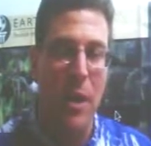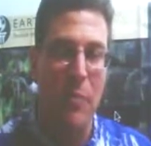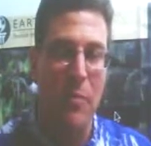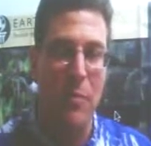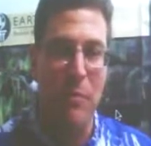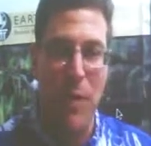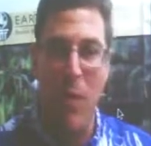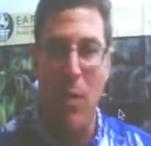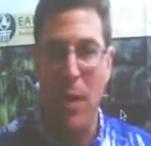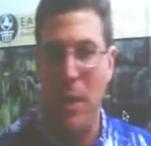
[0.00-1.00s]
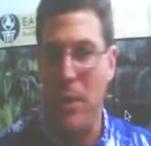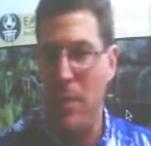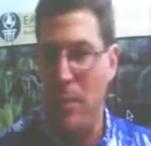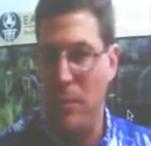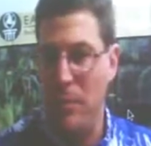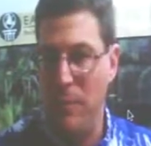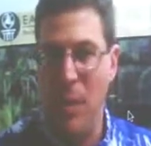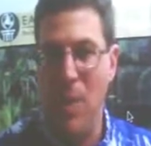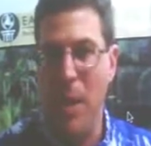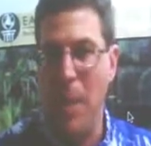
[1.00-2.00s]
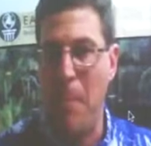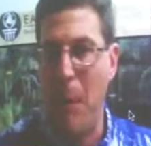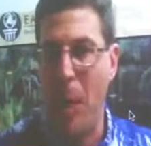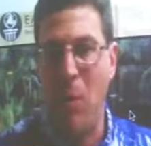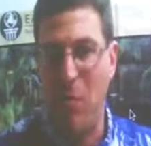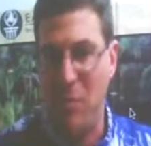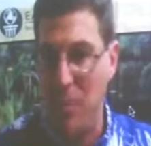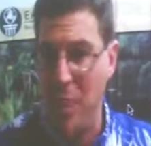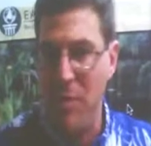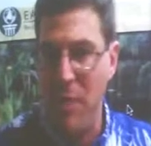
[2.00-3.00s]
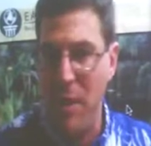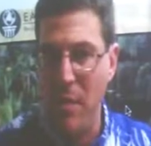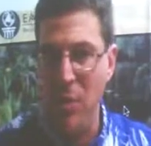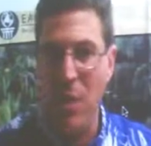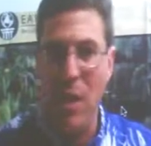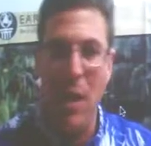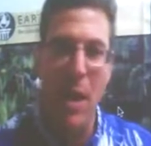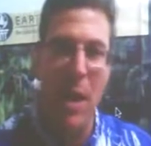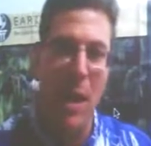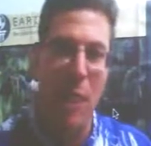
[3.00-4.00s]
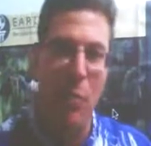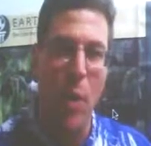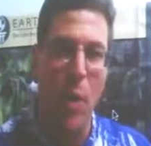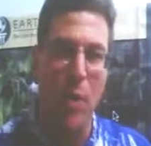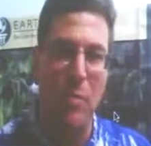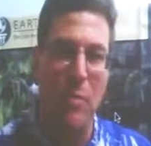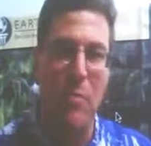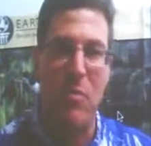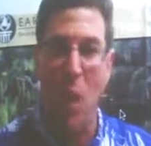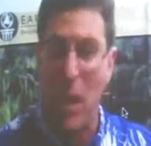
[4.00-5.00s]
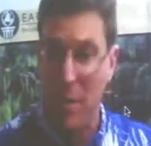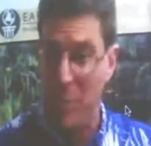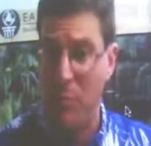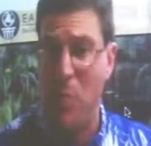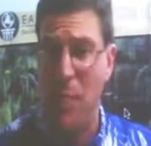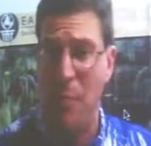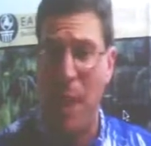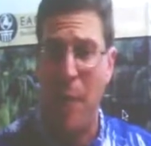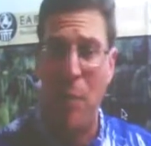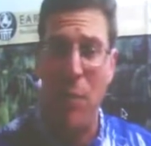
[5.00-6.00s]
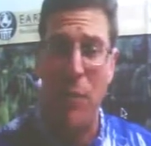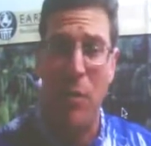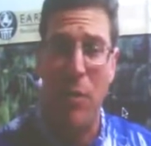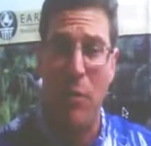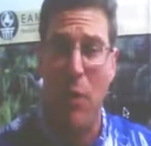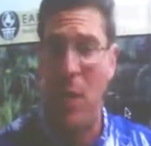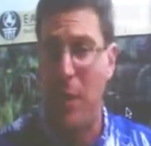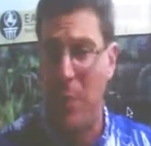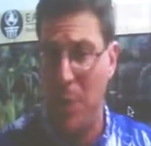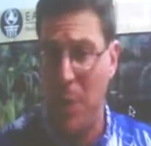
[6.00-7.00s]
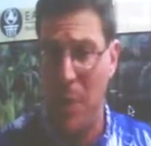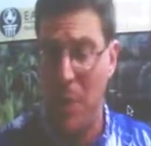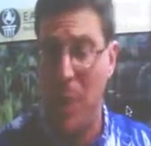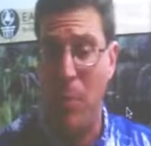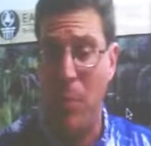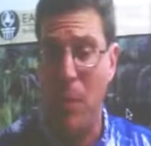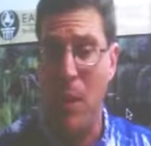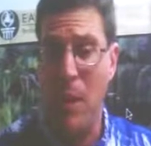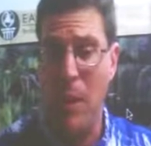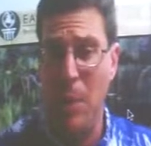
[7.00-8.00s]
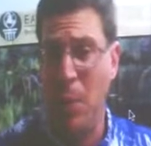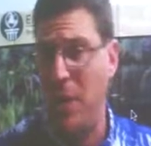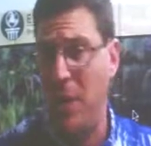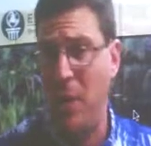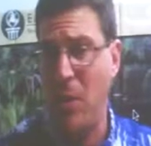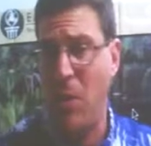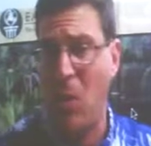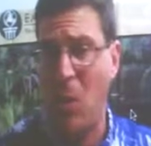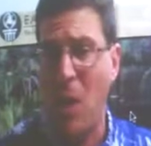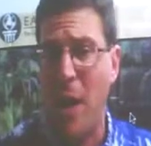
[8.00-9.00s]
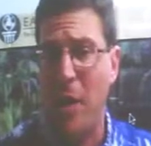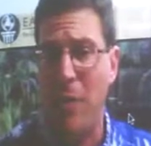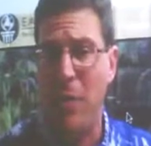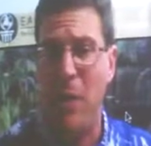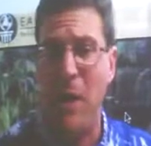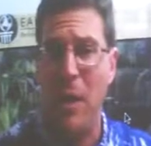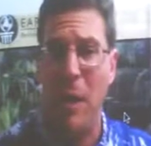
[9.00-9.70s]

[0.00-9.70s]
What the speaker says: some very, very imperiled species, as well as some stocks of marine mammals that are very limited in number. In particular, a lot of the